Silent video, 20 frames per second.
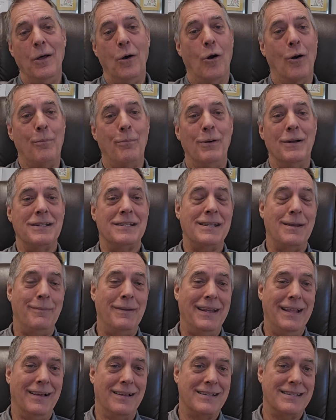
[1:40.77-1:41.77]
or put
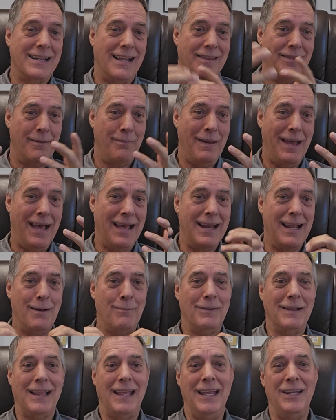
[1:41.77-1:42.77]
somebody else on the patent
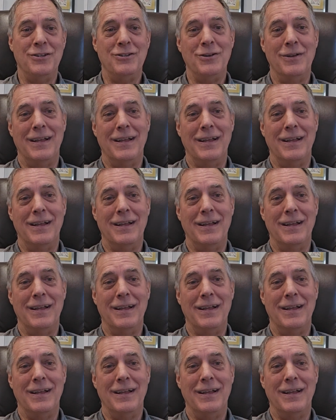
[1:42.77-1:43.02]
application